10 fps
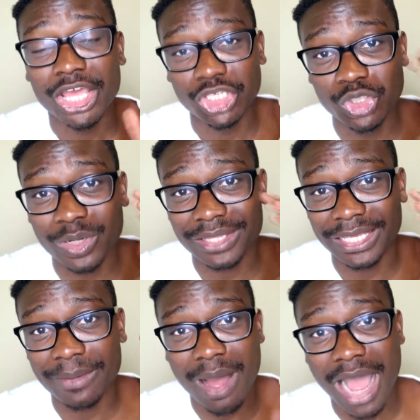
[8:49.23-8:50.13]
You want to
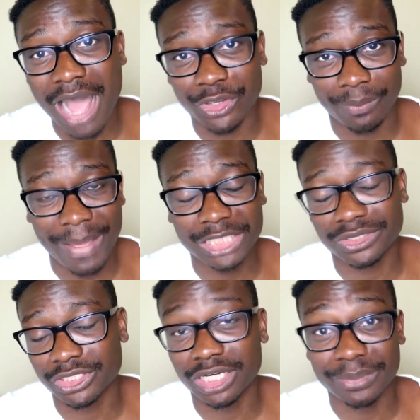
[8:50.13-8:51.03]
think about how your
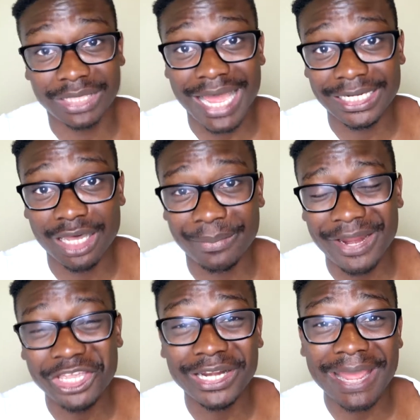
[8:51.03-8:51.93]
passions are going to be lined up and
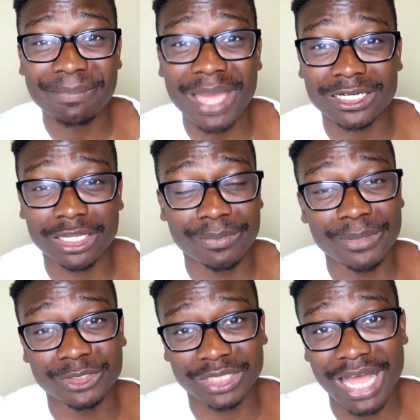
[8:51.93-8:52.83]
how you're going to impact other
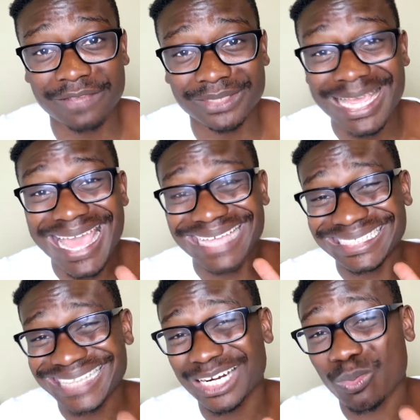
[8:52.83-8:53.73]
people's lives, and
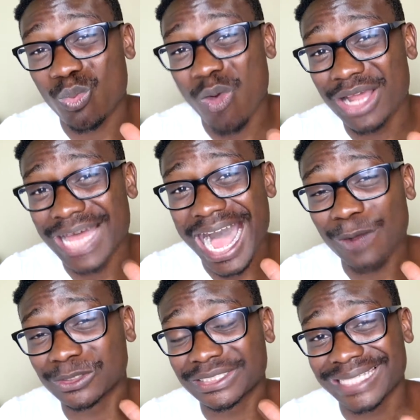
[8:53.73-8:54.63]
that's kind of what I
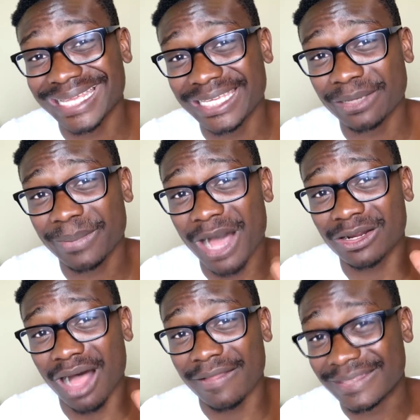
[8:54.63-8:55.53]
was thinking
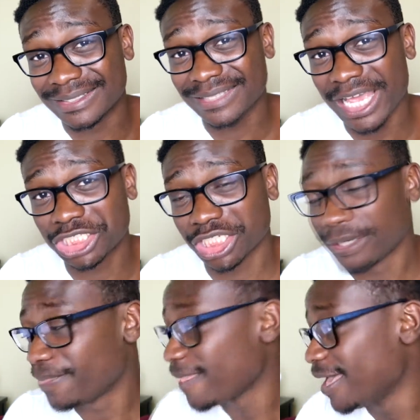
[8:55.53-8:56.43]
about on this
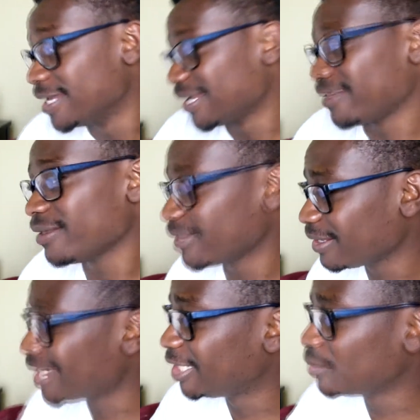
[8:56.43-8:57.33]
section. Now the other thing
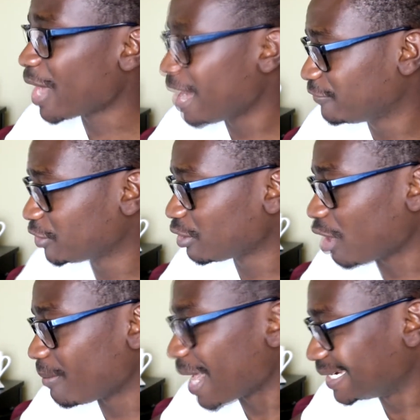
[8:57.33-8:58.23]
that I do have here
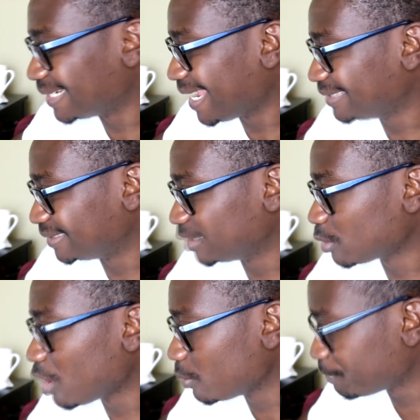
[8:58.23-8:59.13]
on my day
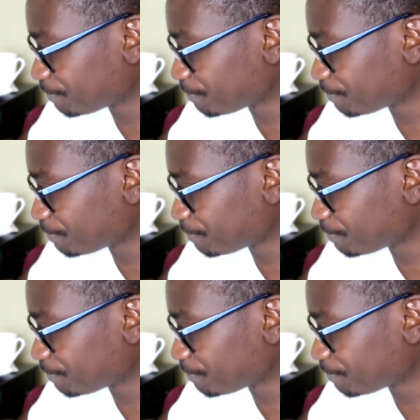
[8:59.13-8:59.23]
zero